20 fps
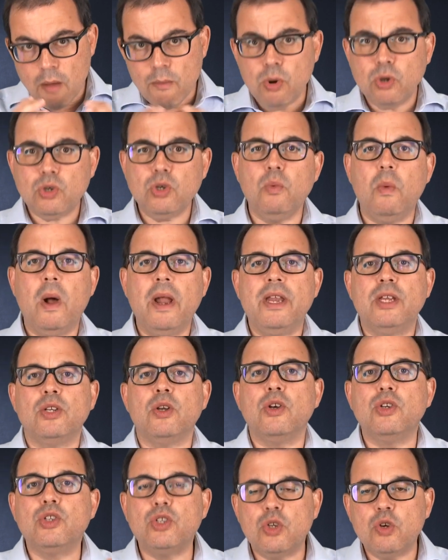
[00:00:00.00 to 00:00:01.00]
Module 1 is
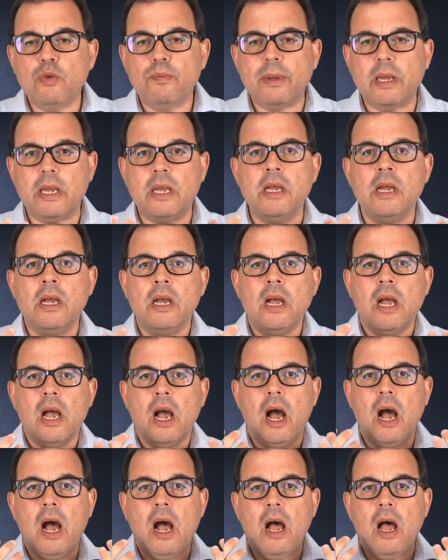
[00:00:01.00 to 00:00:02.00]
on TUPE
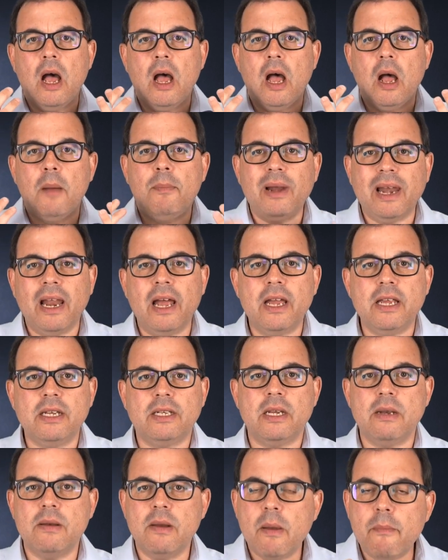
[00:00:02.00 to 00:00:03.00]
uh,
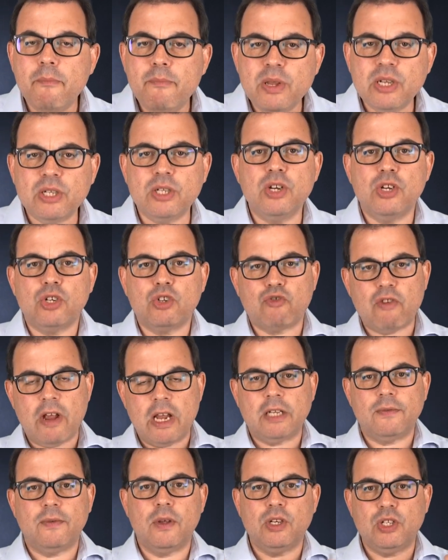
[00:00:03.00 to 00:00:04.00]
applies in business
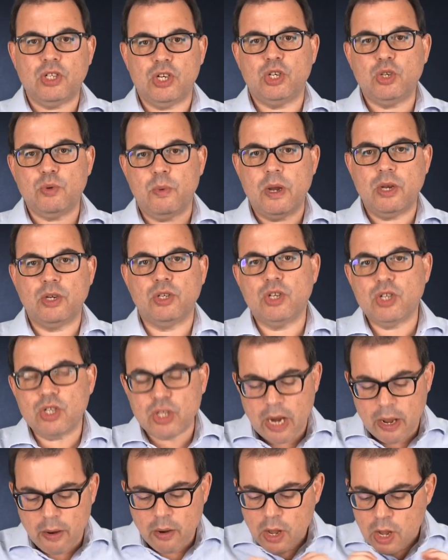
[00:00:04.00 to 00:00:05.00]
transfer
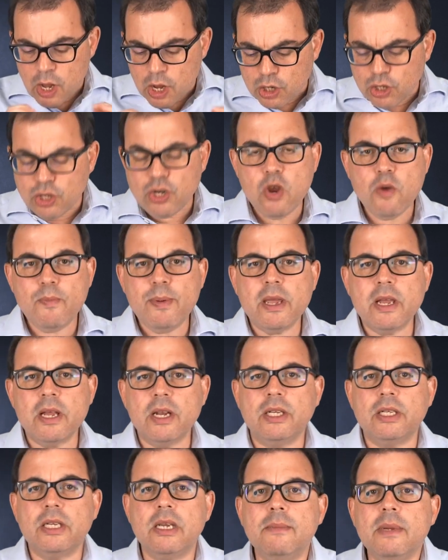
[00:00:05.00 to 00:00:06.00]
situations. Now, TUPE
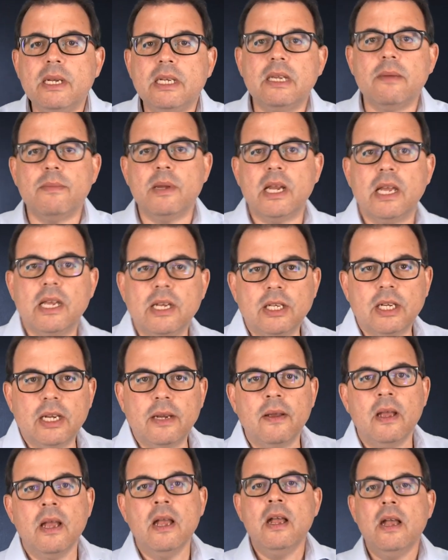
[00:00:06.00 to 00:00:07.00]
can seem
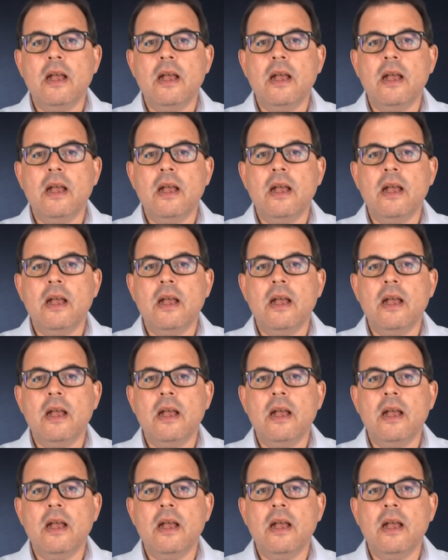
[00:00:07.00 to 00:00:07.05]
intimidating.